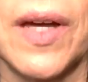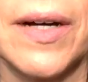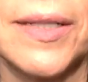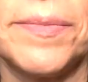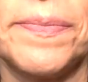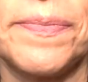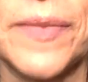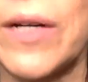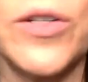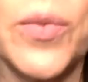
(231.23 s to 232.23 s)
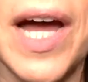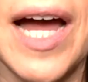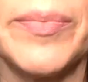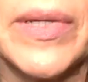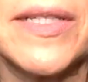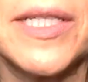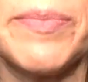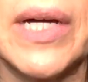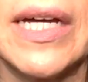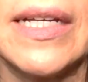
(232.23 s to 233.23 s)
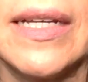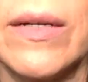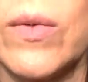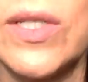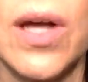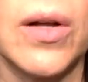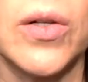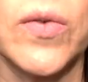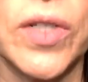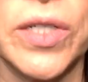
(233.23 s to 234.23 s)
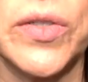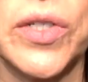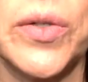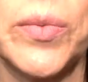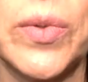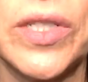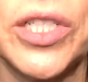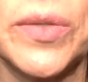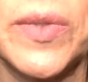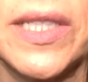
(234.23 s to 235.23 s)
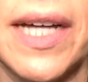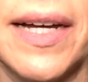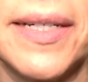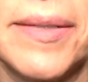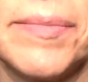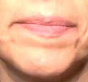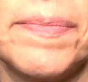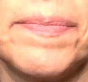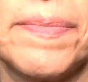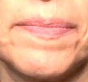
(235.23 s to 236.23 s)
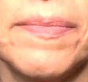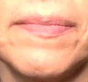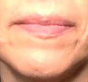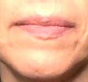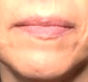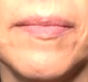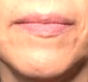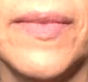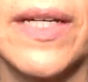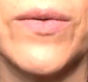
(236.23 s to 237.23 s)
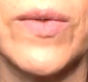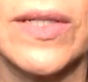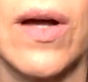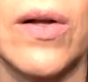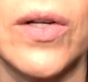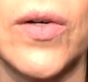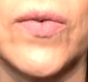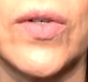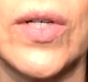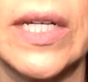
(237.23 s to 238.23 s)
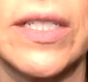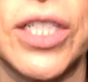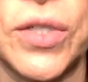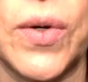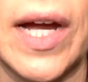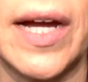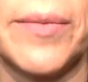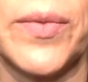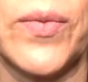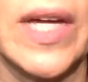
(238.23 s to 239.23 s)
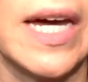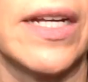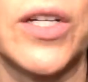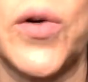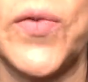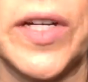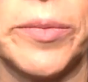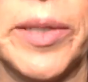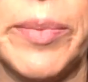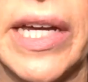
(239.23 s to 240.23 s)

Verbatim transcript: um, I don't know what happens, but it was all over YouTube when she was dying it was all over Instagram. We had a GoFundMe